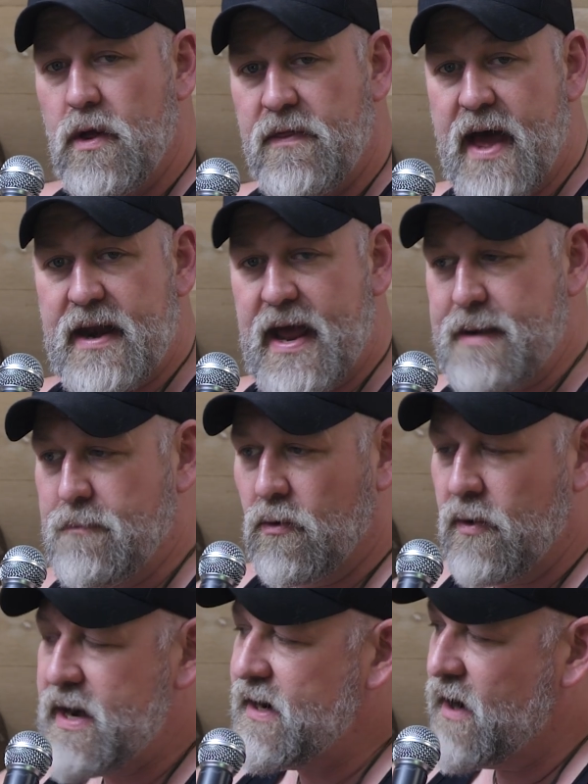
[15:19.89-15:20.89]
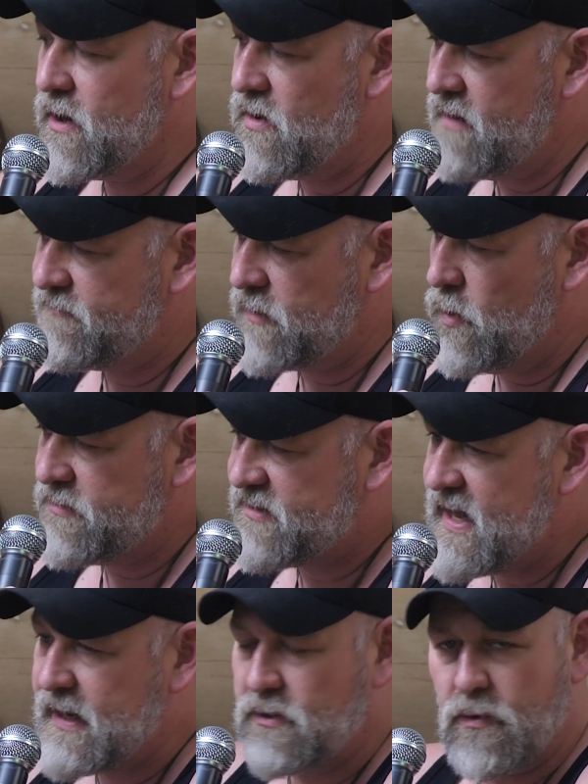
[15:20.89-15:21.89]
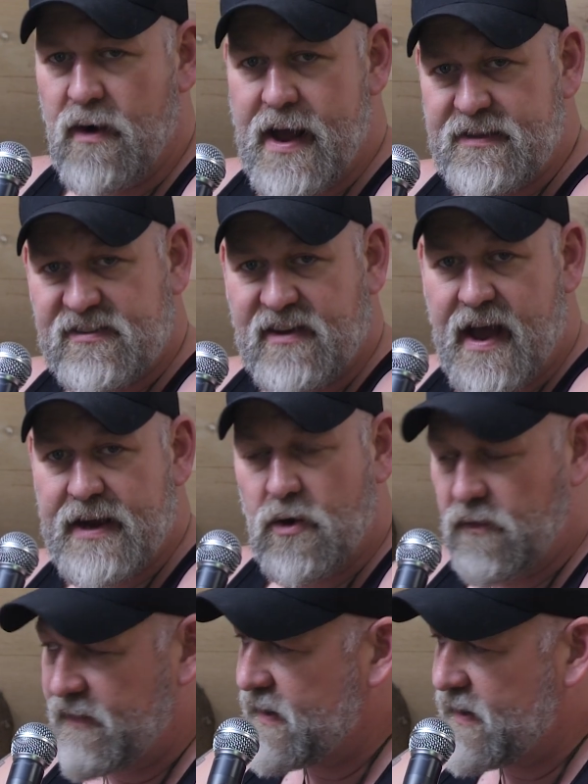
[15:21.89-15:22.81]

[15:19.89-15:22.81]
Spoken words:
that a Marine gunner influenced getting the right sight on the